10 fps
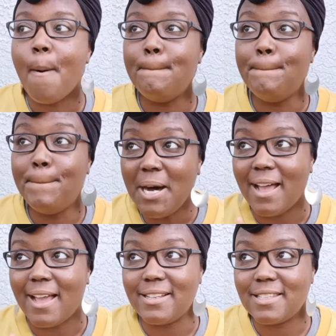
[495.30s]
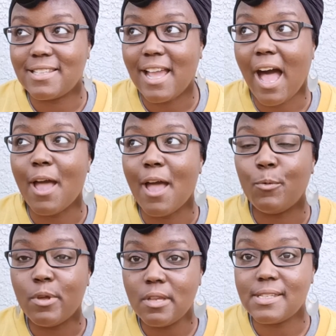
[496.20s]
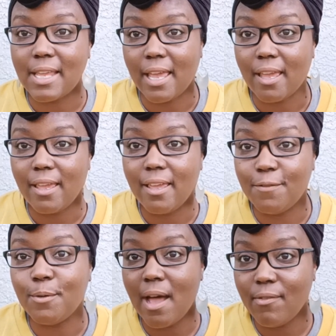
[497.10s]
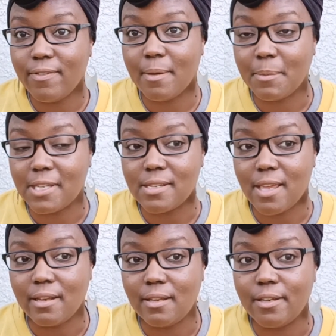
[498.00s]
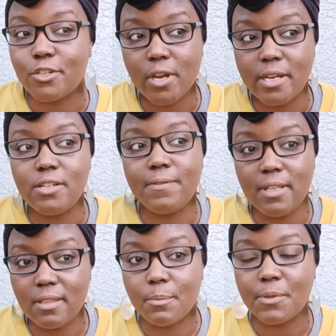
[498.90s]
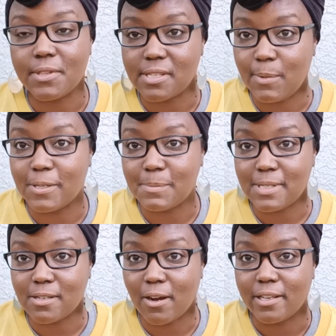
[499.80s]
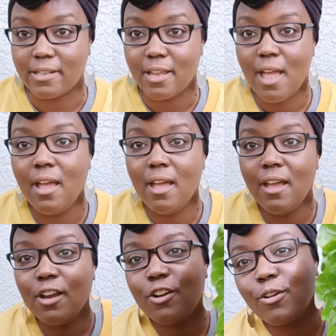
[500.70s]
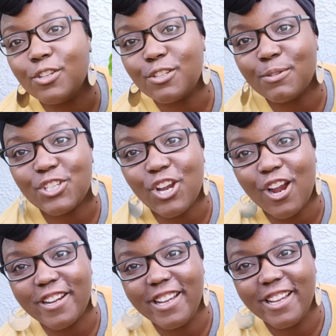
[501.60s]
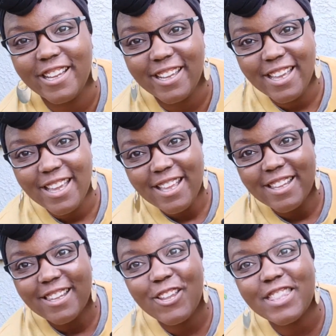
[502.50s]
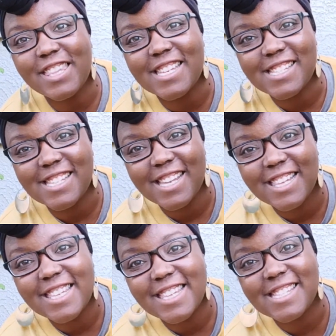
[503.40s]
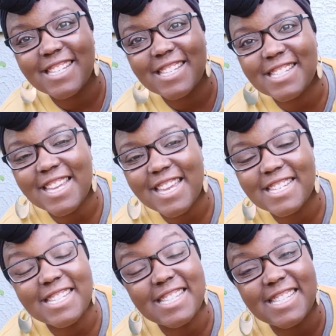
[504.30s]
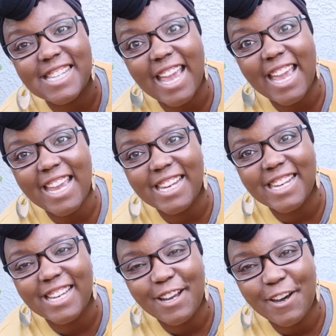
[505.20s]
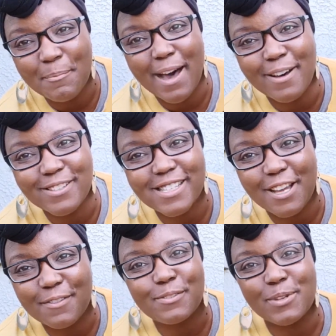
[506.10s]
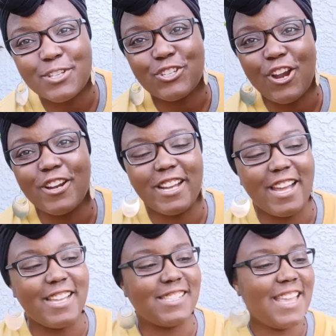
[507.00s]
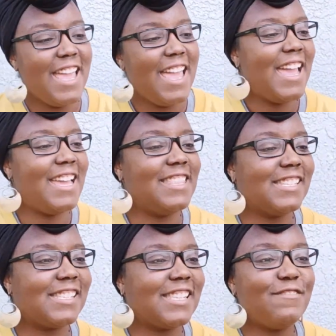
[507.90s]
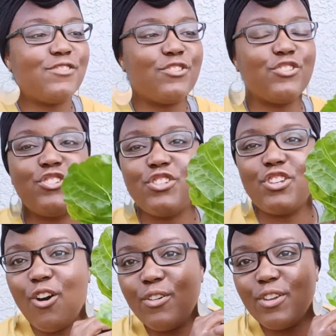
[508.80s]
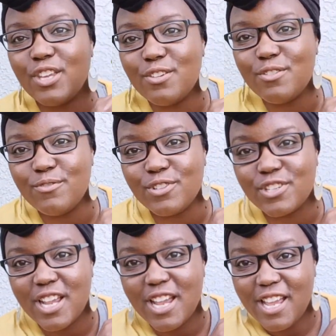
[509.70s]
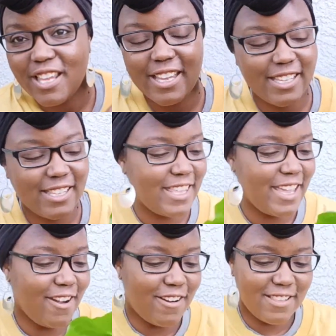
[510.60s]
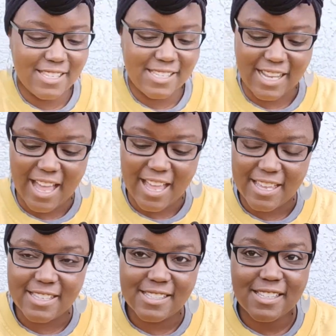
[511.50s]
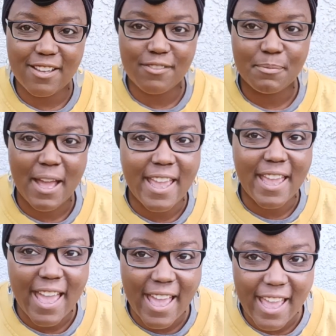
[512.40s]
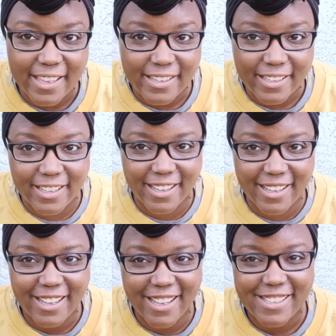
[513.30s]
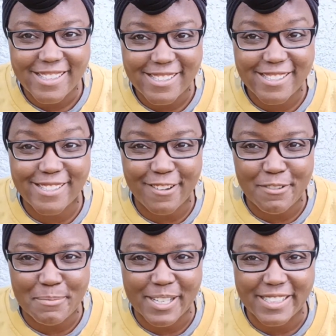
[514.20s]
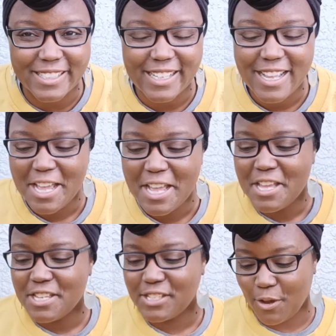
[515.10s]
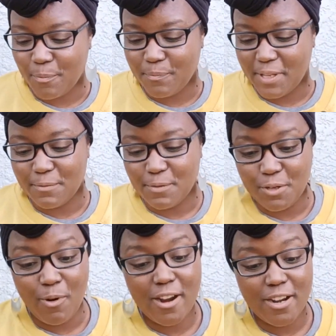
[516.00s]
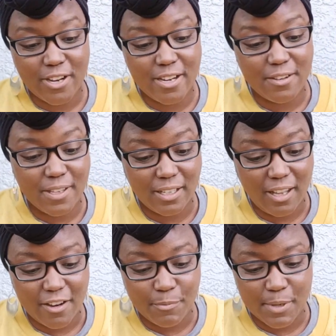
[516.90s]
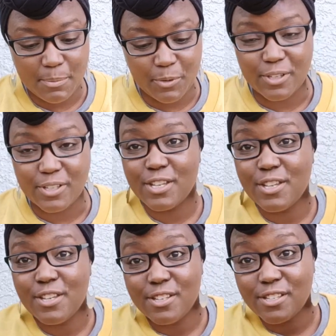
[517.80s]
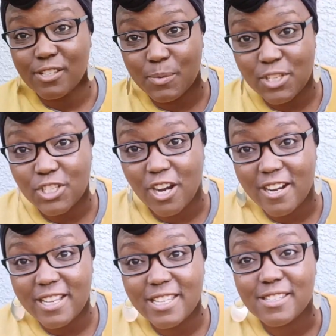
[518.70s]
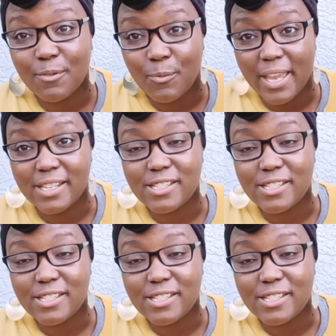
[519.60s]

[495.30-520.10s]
but I will say, if you have a family of ten and you're trying to feed them with the small space garden, grow Swiss chard. Look at this. This is insane amounts of Swiss chard, guys. And these leaves are so huge. Like, they are the size of my head. So big. So if you are trying to feed a lot of people, Swiss chard is the way to